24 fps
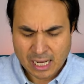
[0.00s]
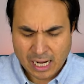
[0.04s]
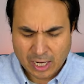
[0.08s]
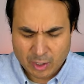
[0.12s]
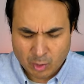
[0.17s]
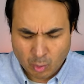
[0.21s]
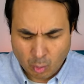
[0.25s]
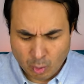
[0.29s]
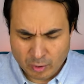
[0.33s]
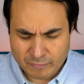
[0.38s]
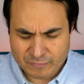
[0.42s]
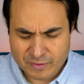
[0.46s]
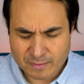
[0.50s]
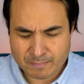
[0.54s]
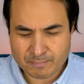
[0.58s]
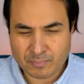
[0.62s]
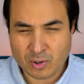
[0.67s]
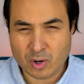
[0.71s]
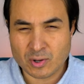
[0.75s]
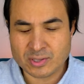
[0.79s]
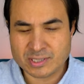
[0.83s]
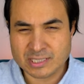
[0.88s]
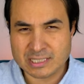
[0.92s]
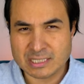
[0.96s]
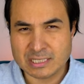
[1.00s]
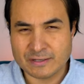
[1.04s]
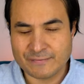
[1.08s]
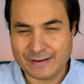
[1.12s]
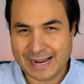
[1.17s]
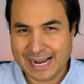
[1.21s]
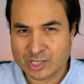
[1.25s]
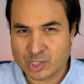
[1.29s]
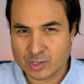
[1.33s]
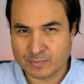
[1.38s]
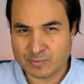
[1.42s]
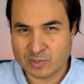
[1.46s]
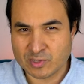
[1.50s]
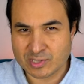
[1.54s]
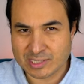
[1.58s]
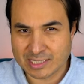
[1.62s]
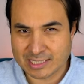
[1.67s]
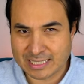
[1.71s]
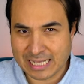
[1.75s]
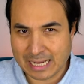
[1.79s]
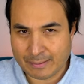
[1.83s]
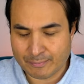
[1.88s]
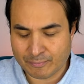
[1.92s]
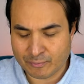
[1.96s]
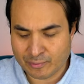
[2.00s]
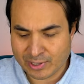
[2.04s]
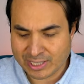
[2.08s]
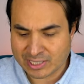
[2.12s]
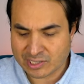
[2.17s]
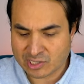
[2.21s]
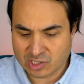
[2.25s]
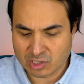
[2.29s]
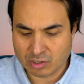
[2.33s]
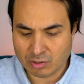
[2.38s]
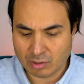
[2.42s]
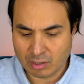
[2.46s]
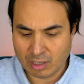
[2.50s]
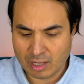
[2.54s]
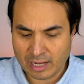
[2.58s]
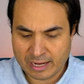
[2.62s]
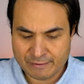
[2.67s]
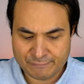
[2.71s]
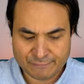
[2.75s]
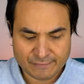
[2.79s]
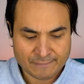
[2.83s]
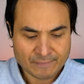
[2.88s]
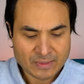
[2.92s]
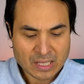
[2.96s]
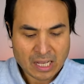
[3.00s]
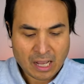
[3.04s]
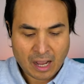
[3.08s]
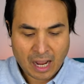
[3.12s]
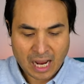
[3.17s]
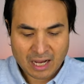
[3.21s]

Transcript: and all of the positive attributes that that brings to your life.